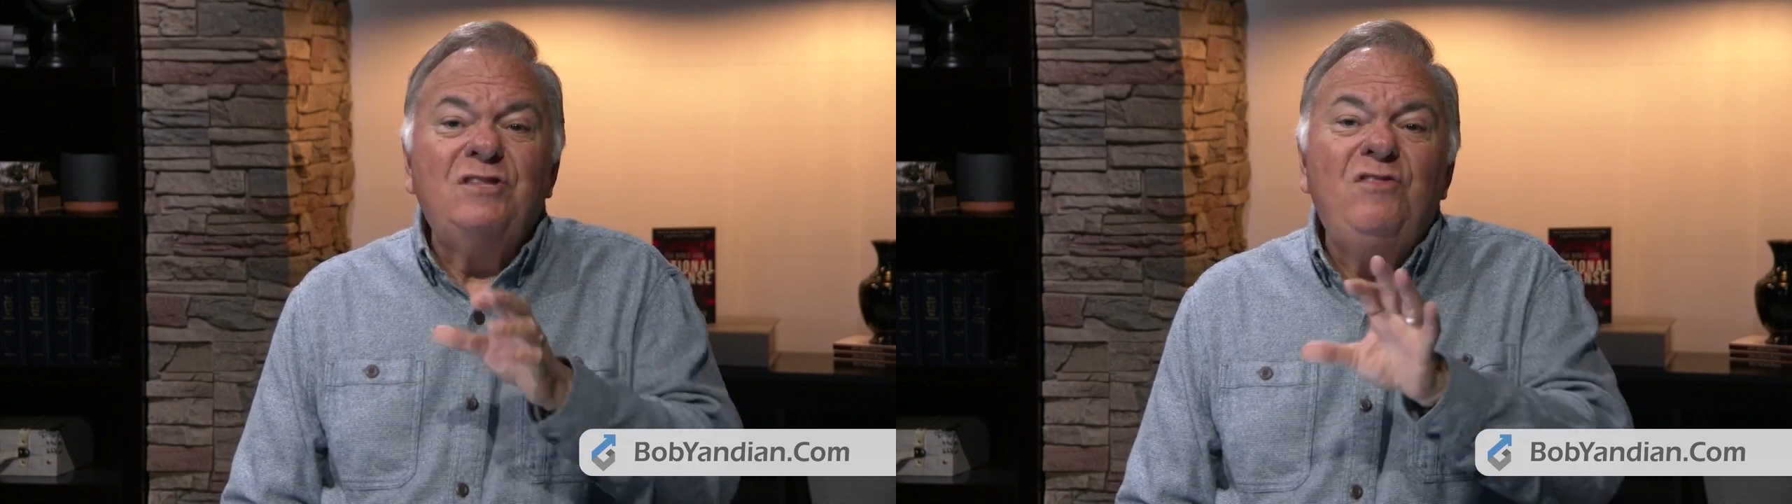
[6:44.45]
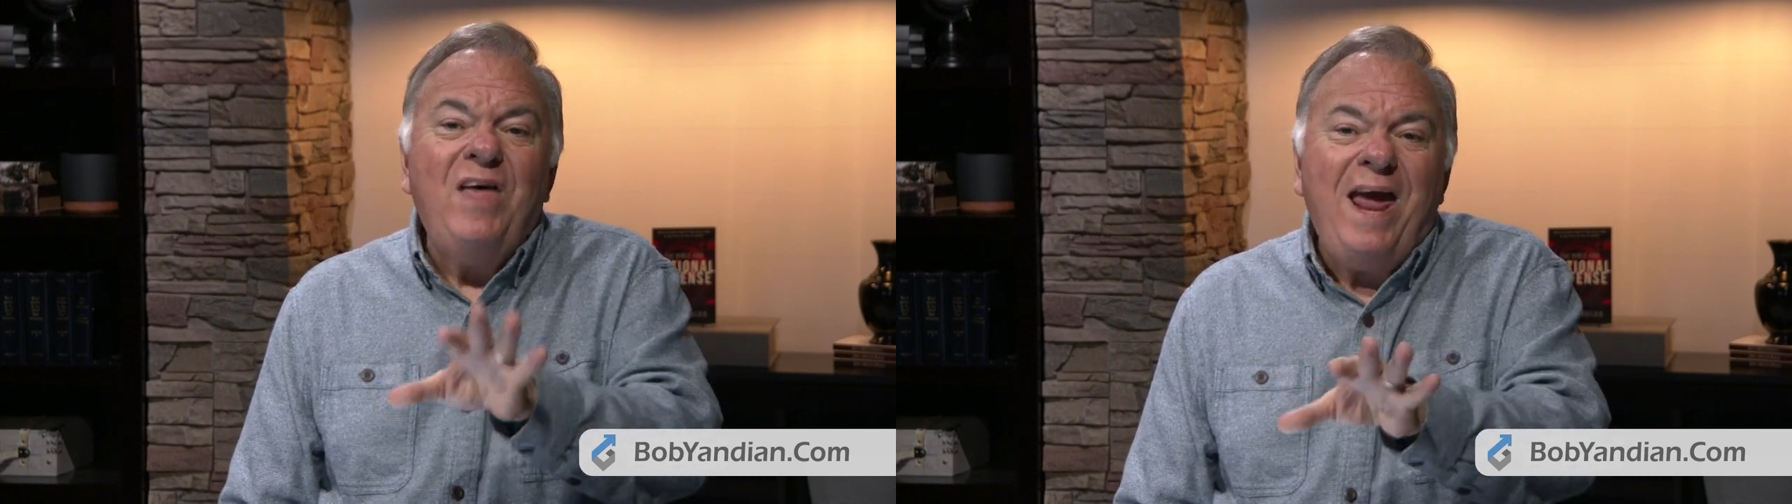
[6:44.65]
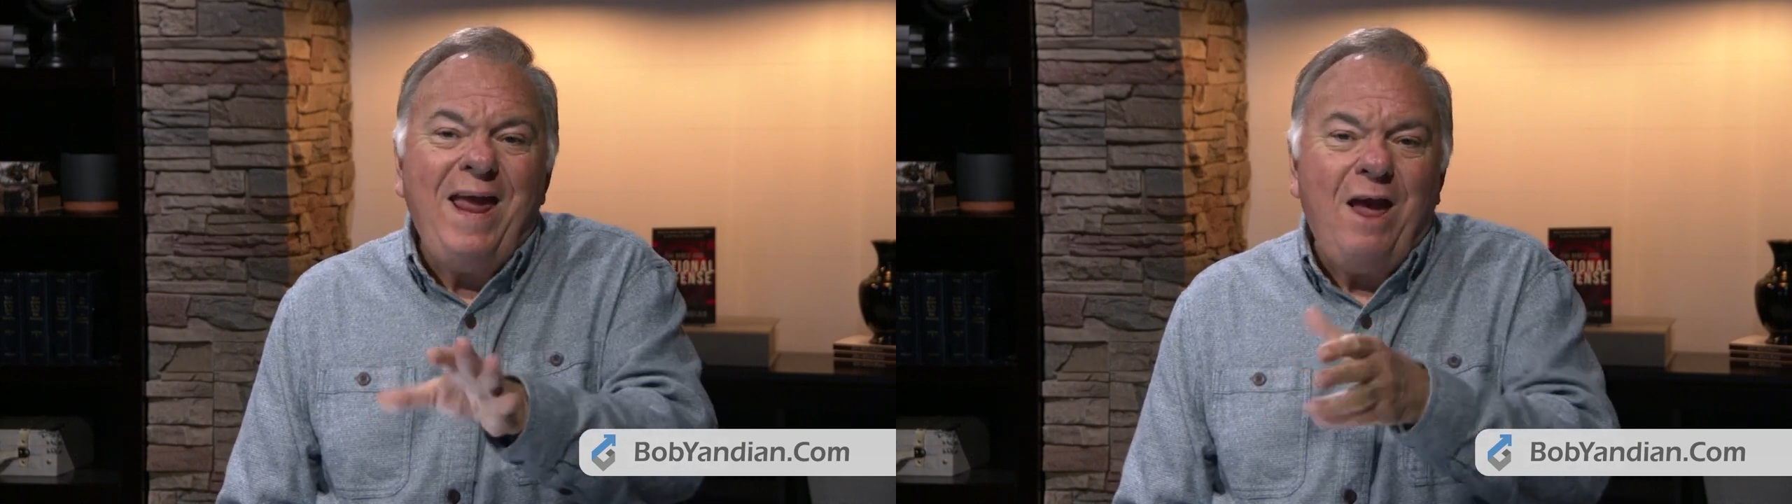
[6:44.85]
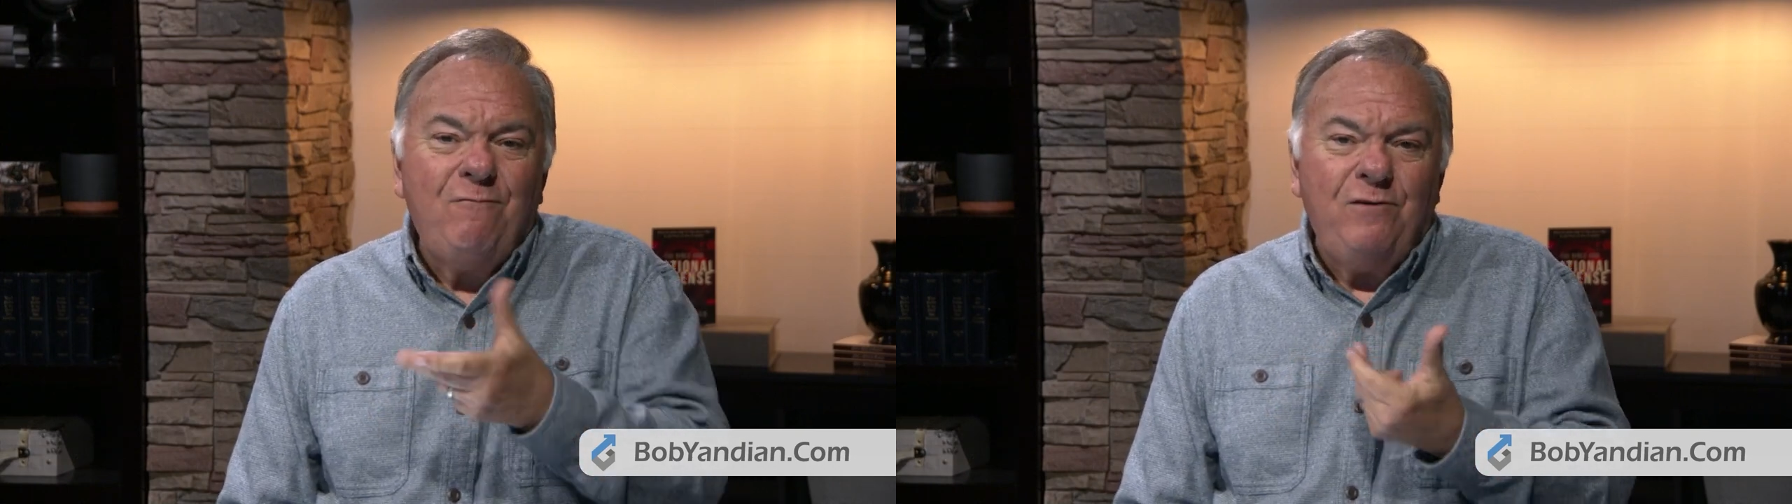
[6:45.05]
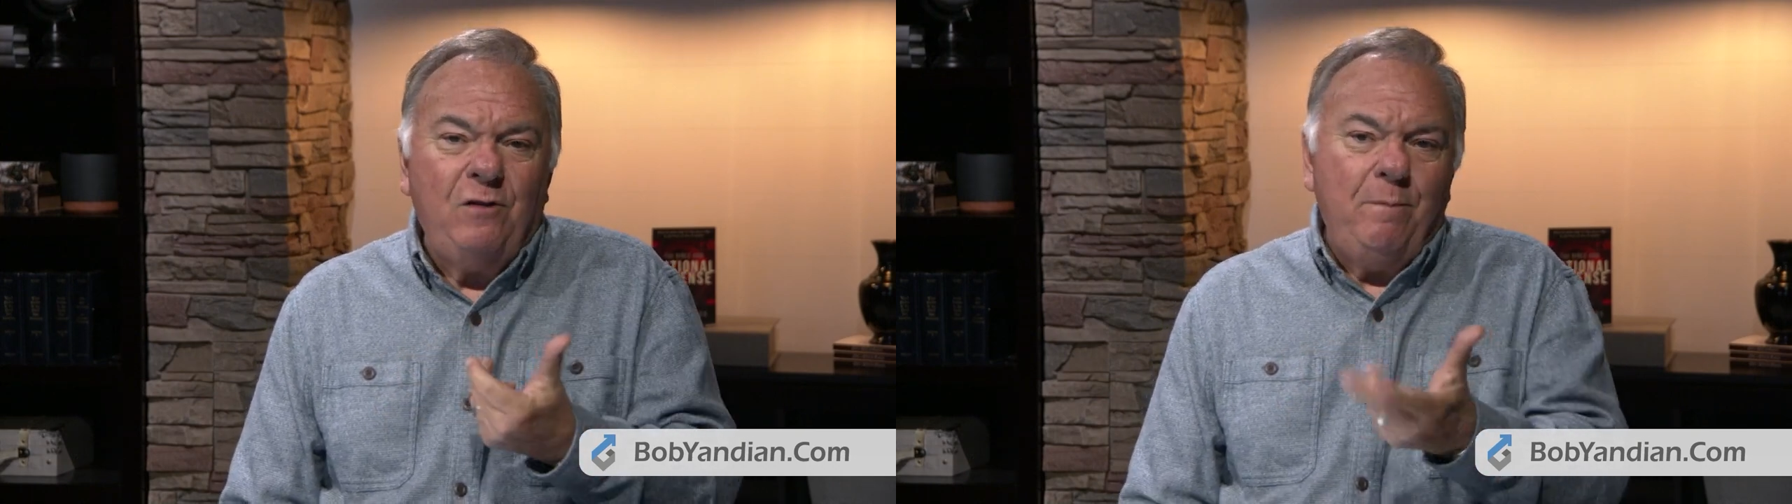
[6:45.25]
they have
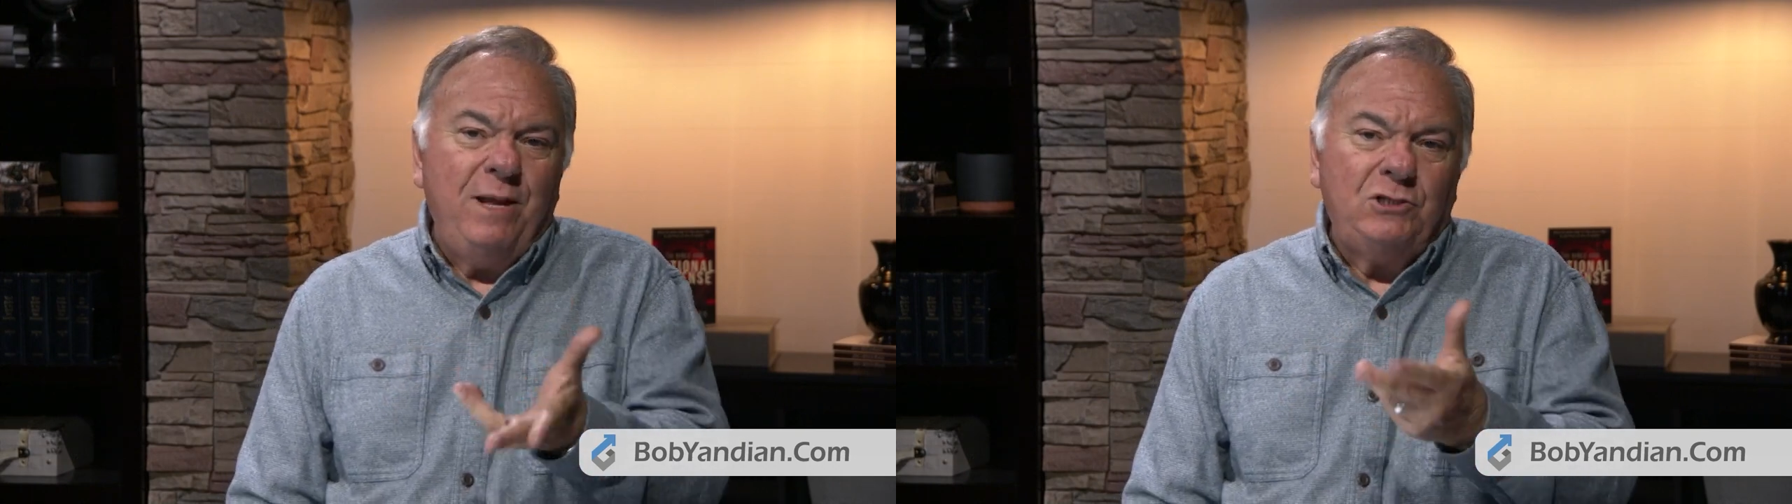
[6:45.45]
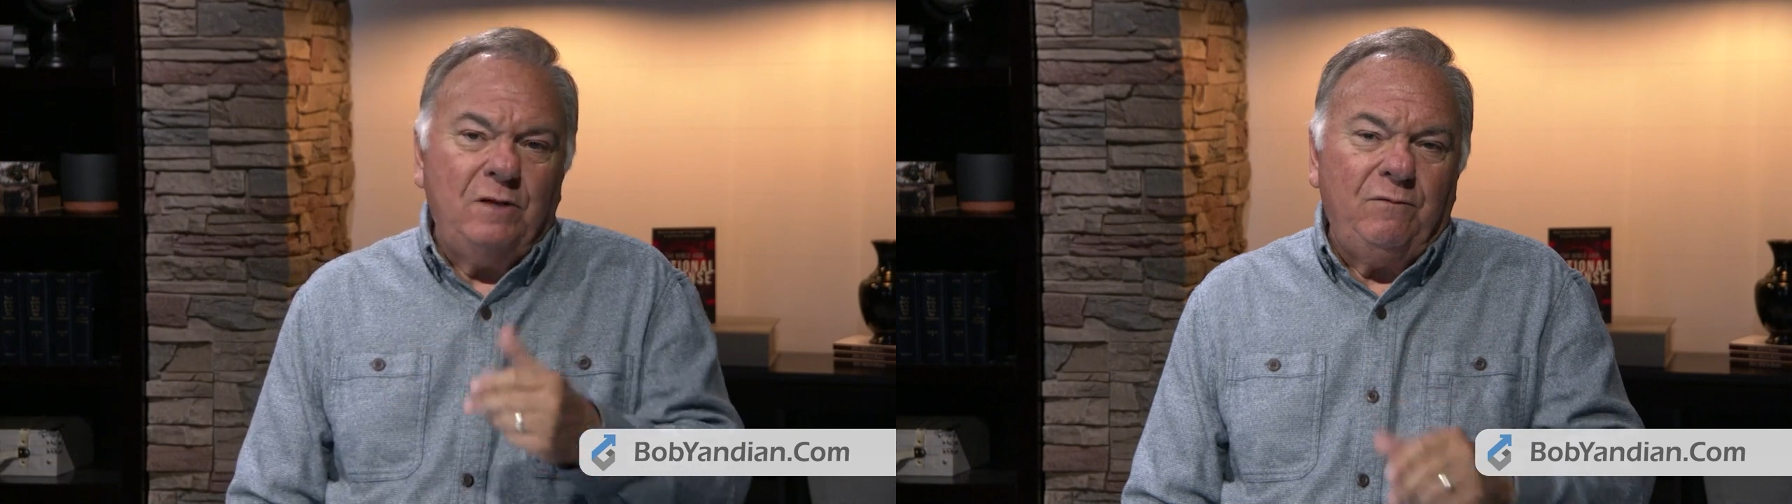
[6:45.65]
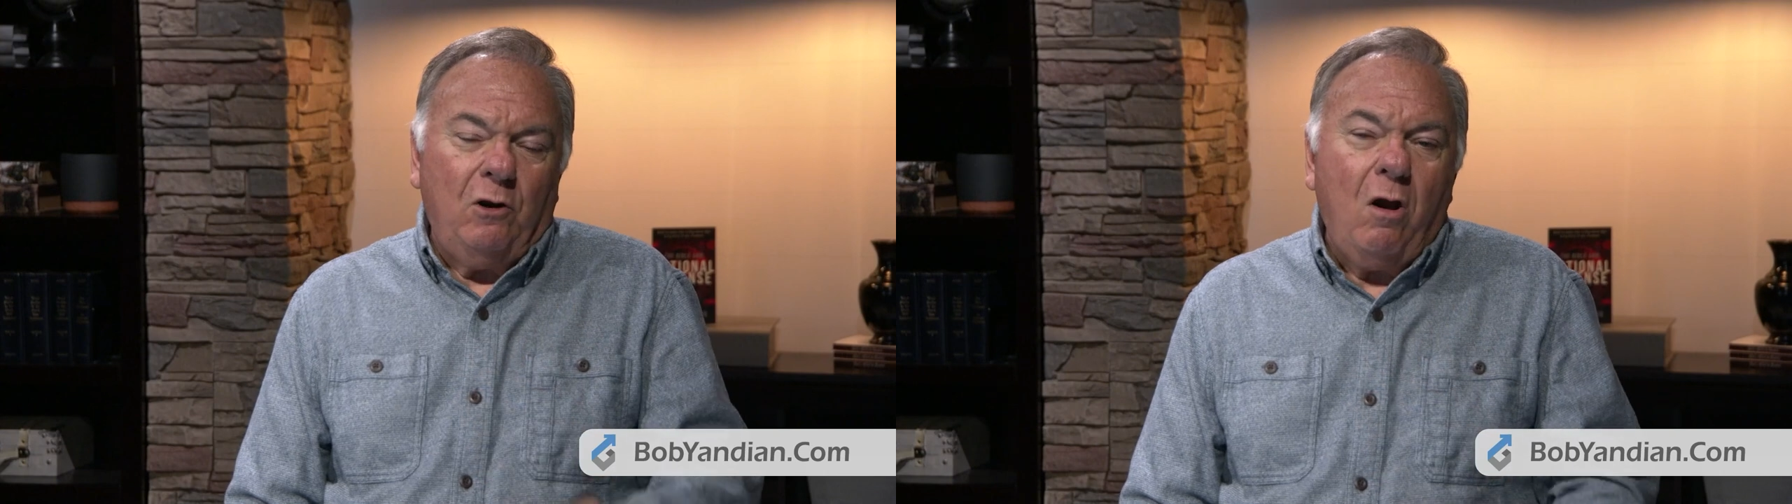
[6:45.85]
filled the midst of your